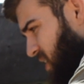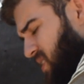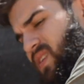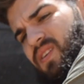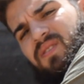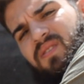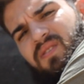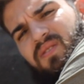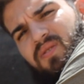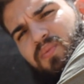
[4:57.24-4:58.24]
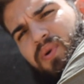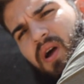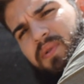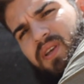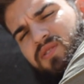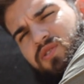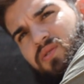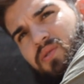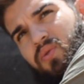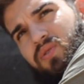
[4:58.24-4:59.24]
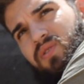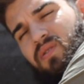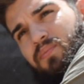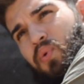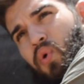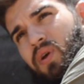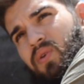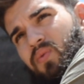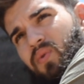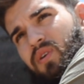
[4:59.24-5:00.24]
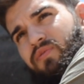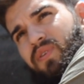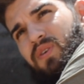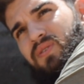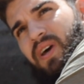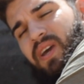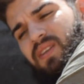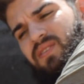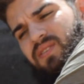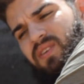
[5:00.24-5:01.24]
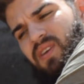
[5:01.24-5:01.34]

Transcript: And then you'll probably unscrew to a certain point where it feels like it's